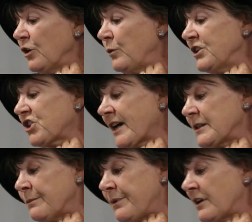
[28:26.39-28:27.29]
which
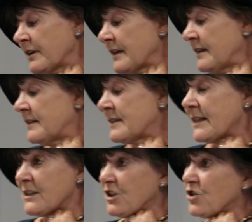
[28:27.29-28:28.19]
Adam Perkins
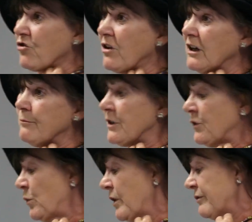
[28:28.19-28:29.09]
has described in
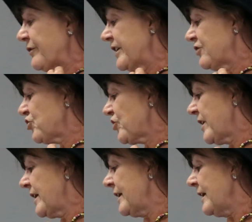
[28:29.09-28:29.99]
the welfare
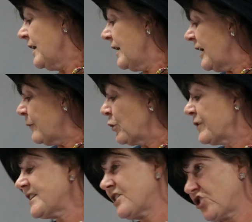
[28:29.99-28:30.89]
tray.
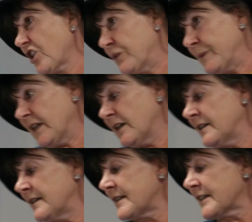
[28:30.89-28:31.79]
This is Jeremy
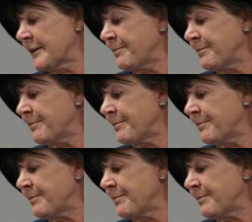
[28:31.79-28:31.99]
Hunt.